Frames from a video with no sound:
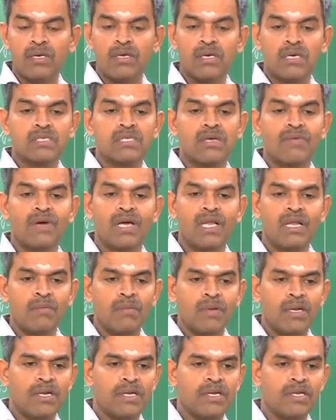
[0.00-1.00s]
his
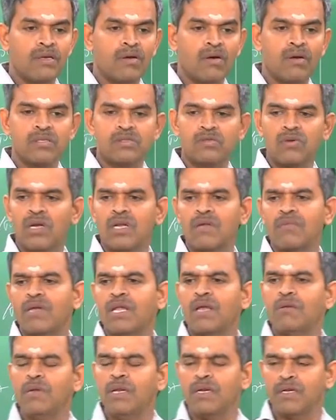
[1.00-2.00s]
availability or his non
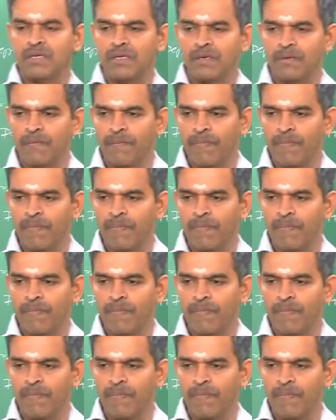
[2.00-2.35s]
availability.